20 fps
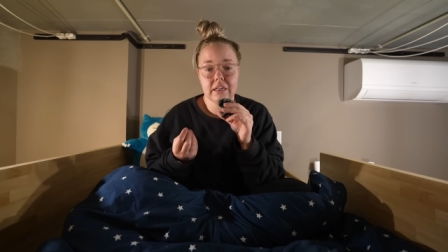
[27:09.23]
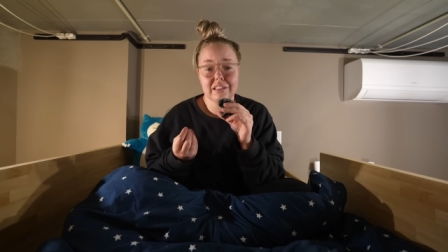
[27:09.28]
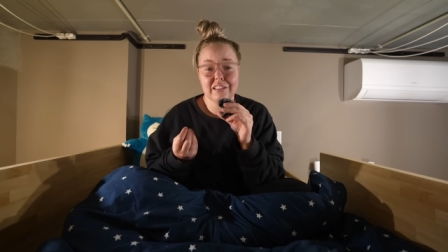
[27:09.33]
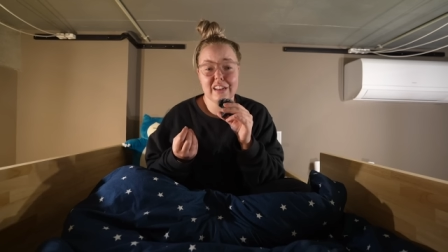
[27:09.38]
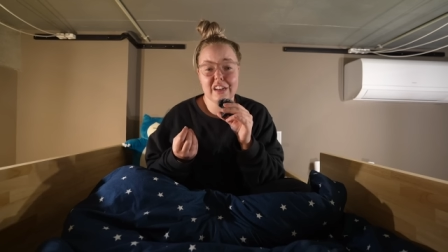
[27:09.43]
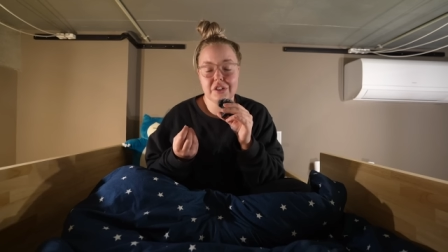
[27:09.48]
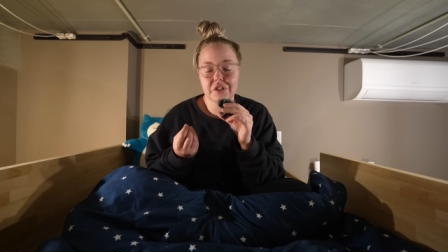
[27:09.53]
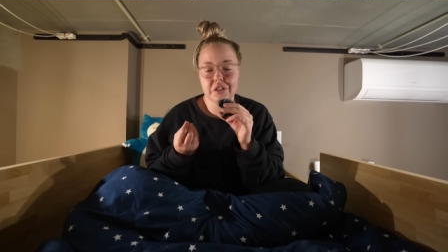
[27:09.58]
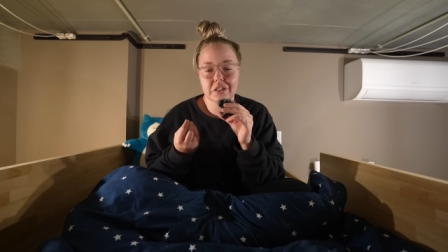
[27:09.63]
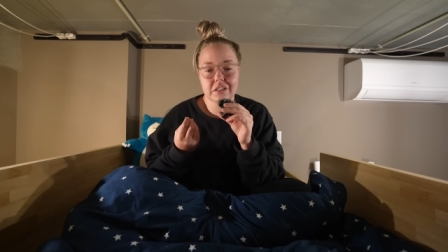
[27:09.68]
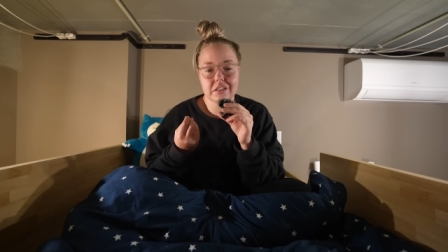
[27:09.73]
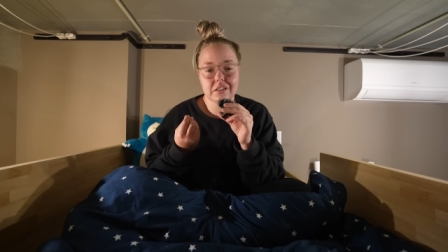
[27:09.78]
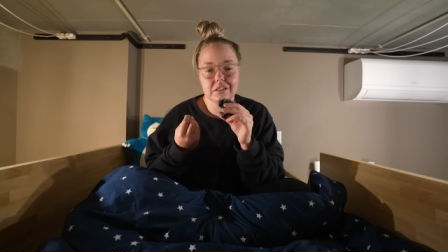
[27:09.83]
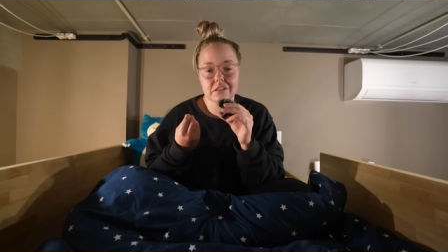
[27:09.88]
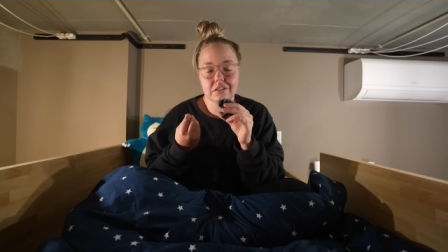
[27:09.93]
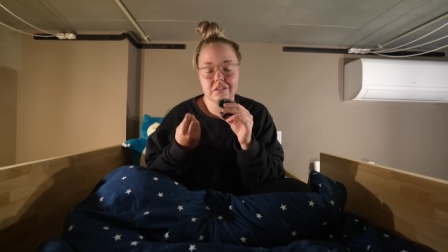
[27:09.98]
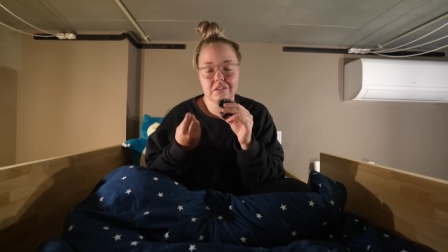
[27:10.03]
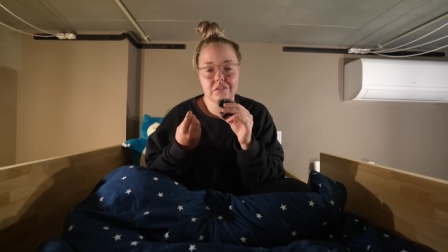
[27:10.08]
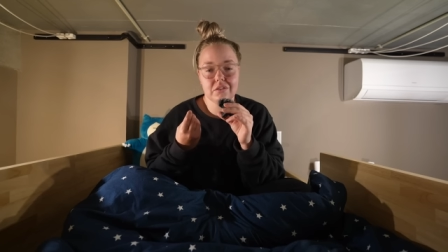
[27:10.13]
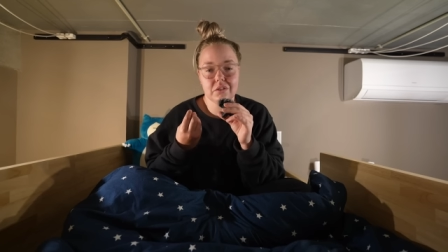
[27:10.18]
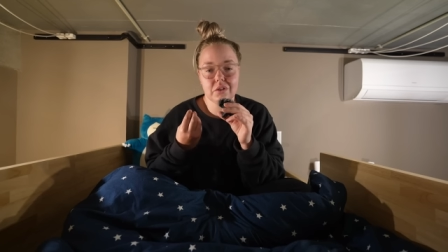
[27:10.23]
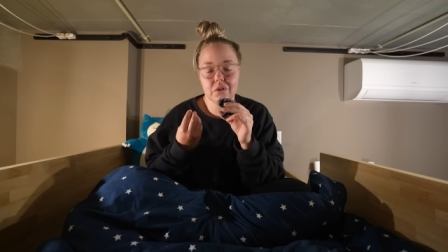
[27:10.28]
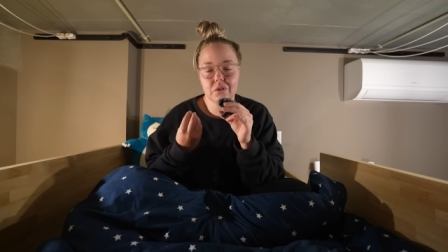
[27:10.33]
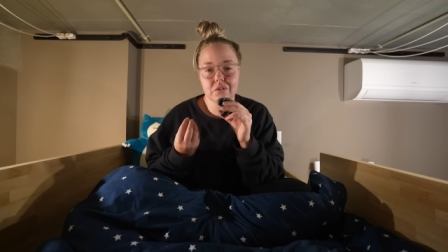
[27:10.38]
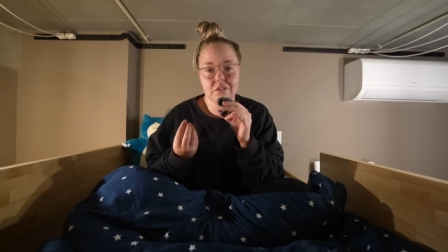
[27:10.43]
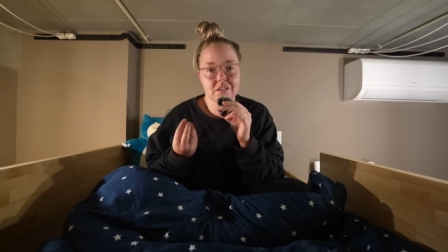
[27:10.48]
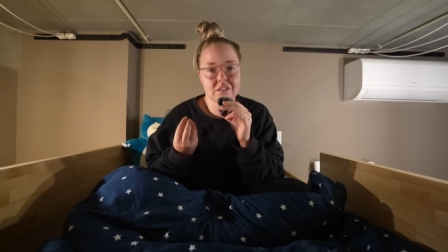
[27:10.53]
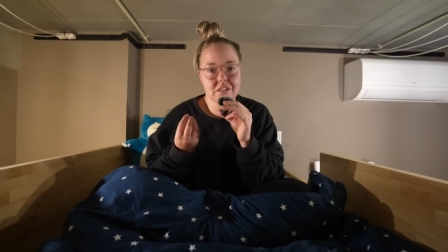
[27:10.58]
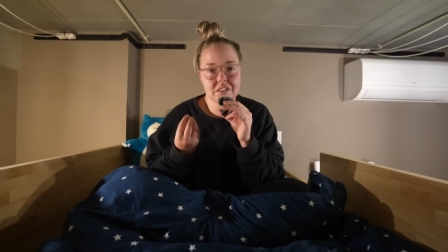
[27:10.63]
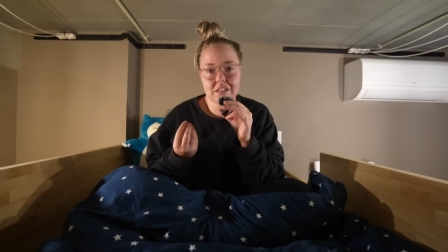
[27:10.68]
they just
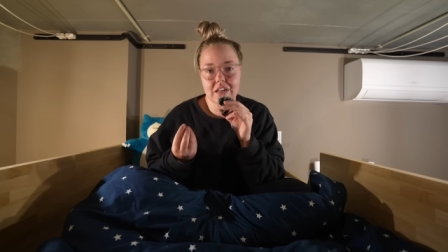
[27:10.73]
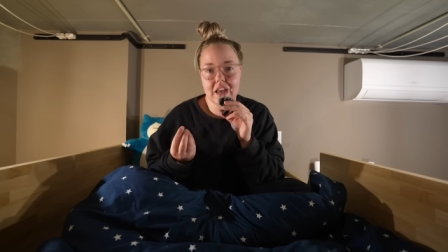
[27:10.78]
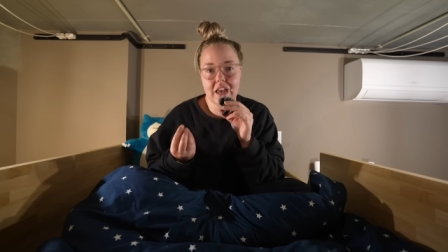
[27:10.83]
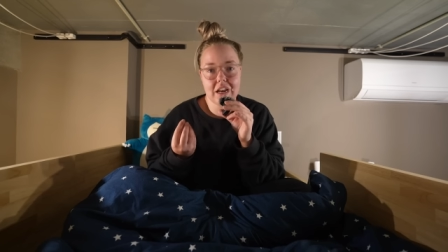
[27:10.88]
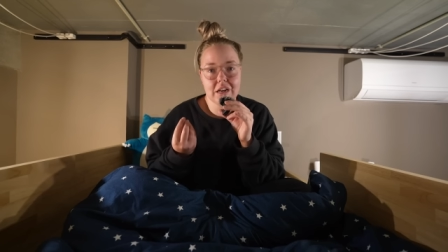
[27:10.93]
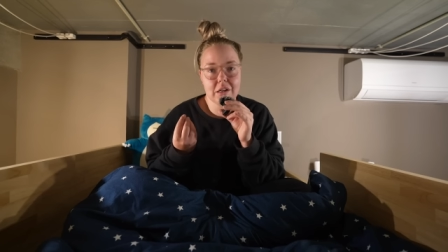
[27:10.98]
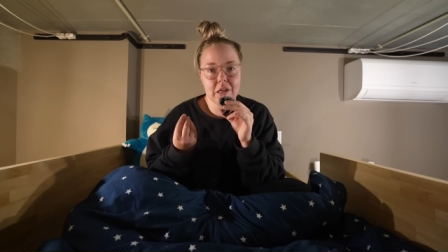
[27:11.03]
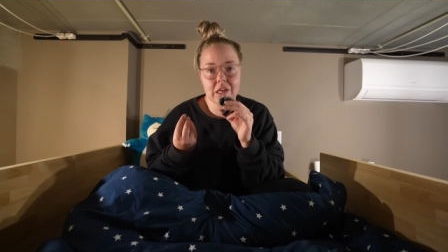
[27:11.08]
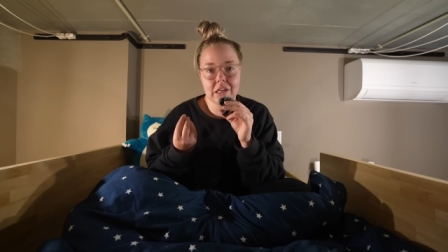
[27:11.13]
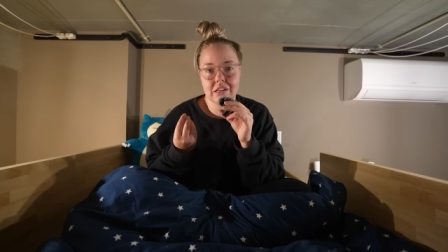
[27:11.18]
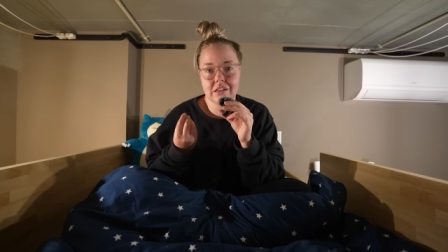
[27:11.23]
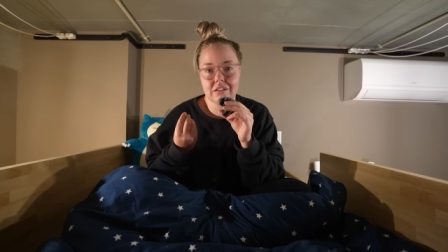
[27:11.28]
couldn't stand